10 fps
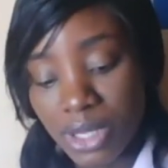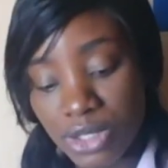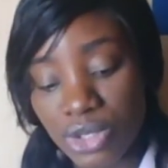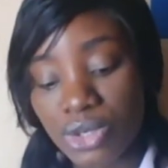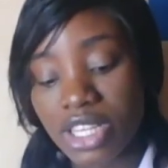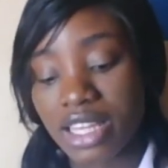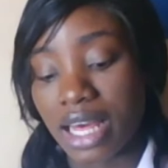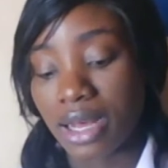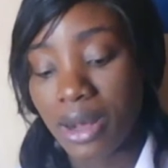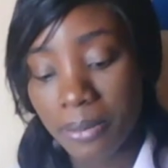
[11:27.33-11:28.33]
Do you think
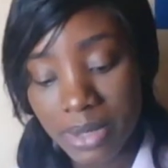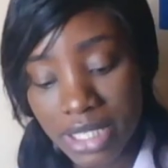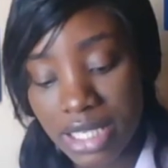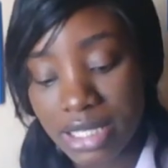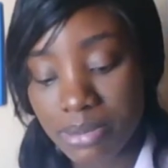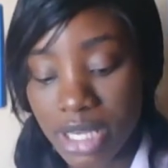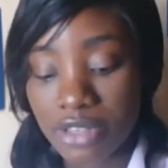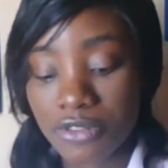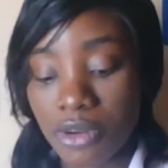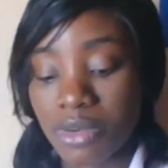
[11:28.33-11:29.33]
that companies'
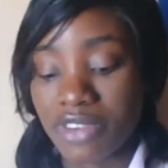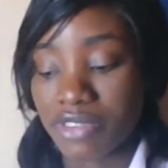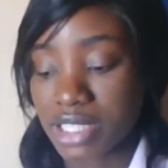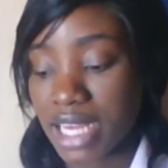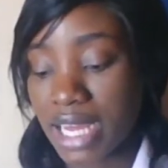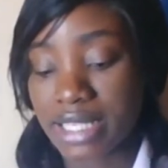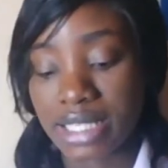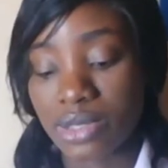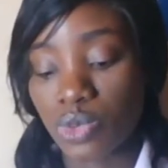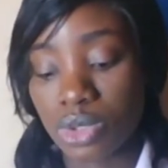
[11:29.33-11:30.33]
main form of
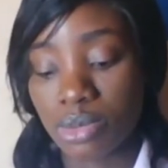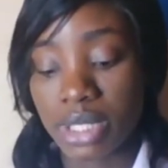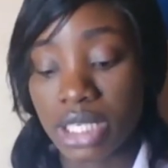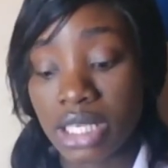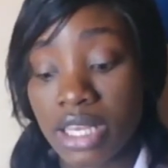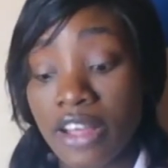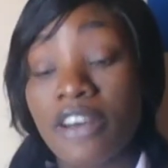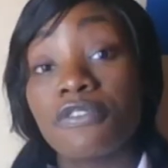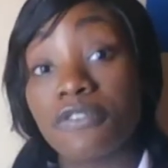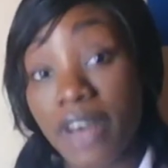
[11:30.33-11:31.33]
advertising will be
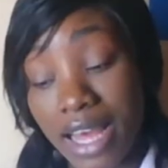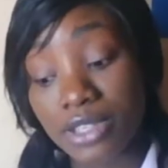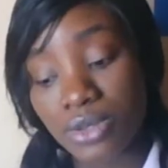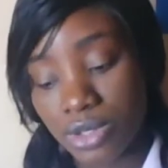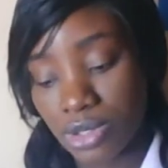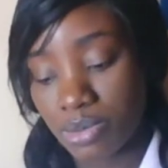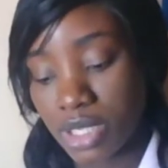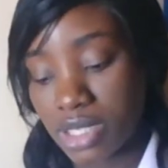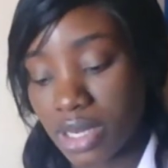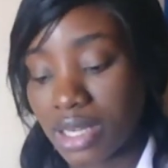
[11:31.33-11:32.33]
via social
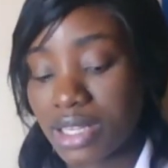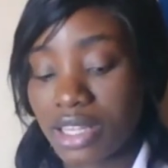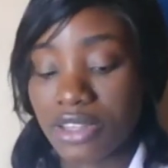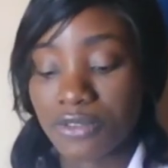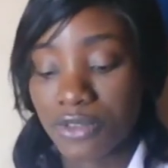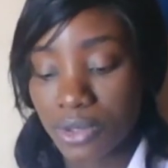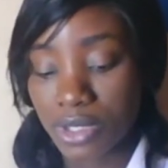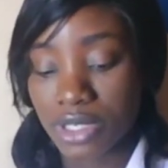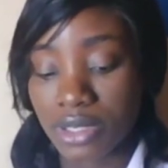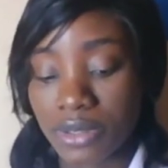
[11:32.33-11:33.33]
media in the
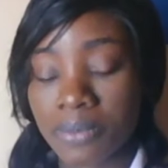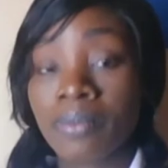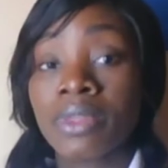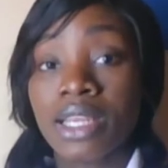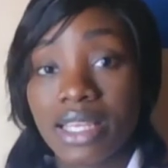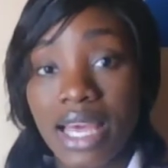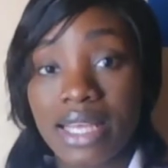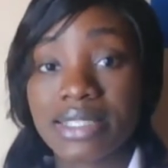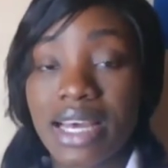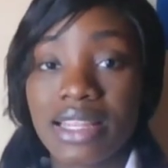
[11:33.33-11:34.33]
future?
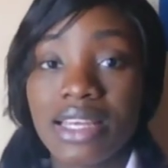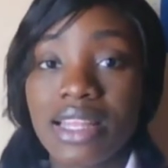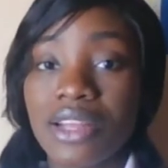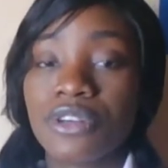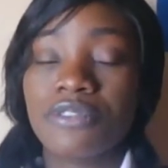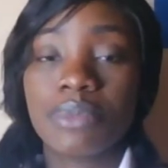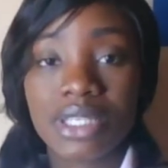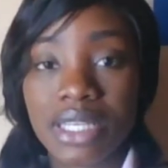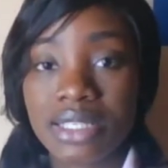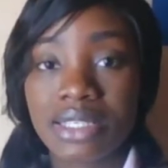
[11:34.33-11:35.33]
Yes, I think that a lot of
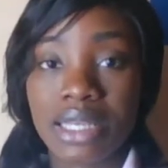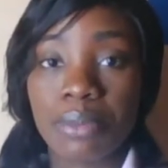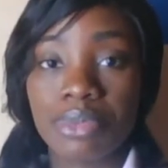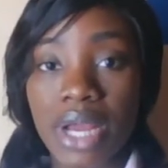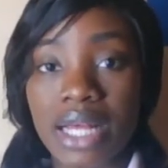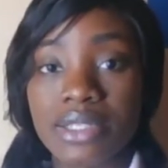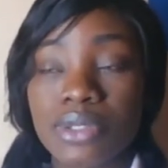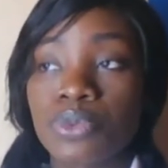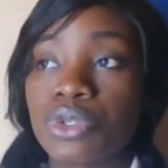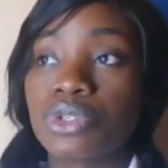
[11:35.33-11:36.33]
businesses and
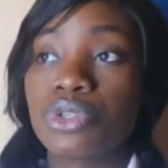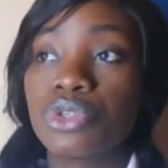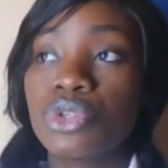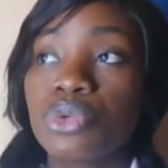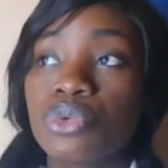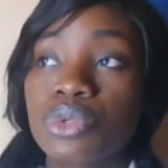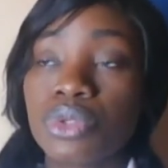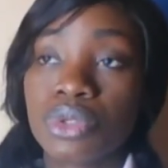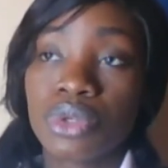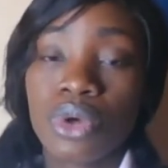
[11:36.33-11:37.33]
brands would
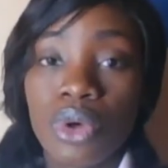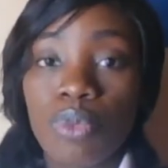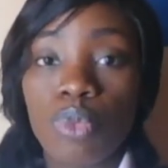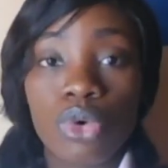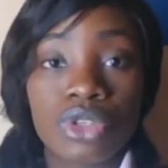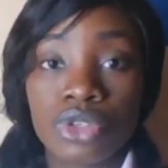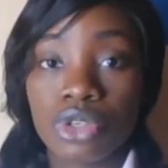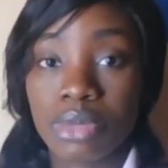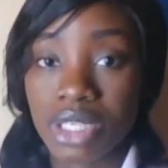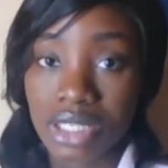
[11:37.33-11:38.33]
use more
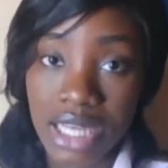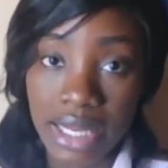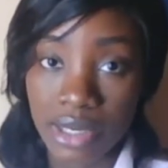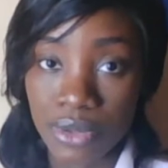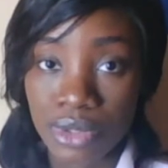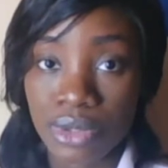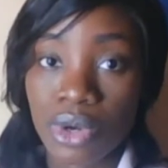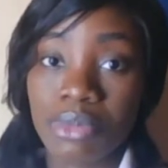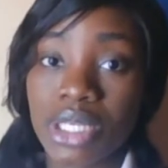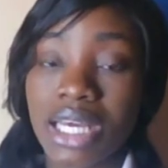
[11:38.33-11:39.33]
social media channels to
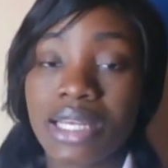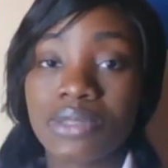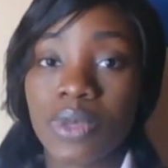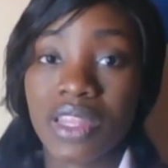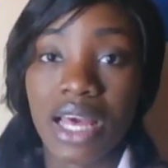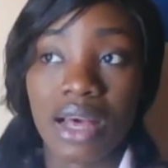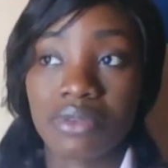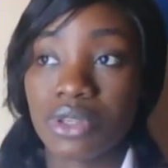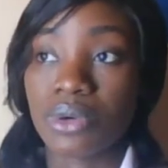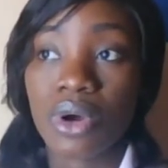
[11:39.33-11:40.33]
communicate with their,
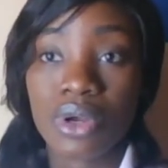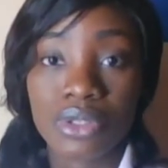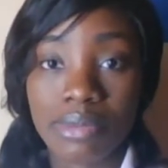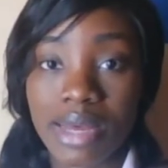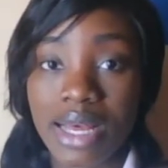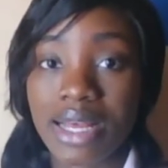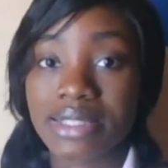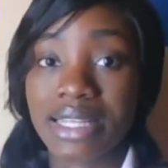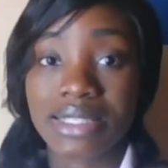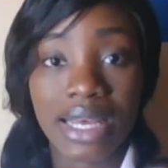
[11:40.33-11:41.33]
you know, customers
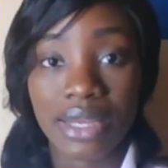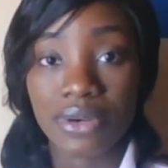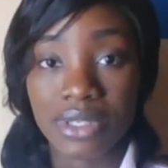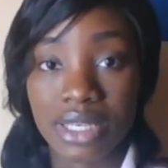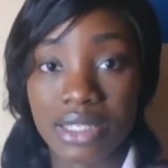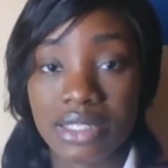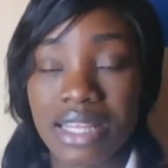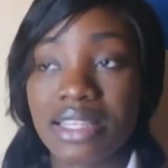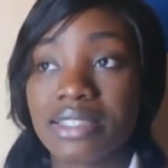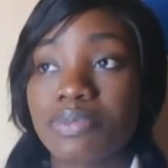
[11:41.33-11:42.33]
and target audience.
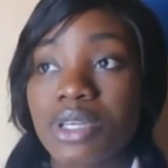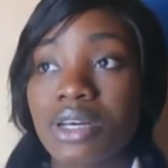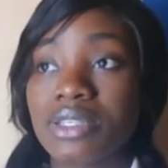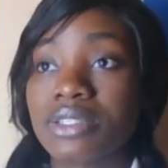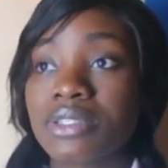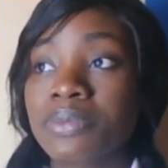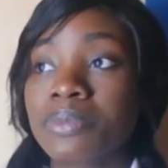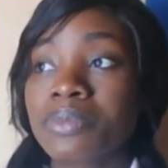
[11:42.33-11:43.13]
And this because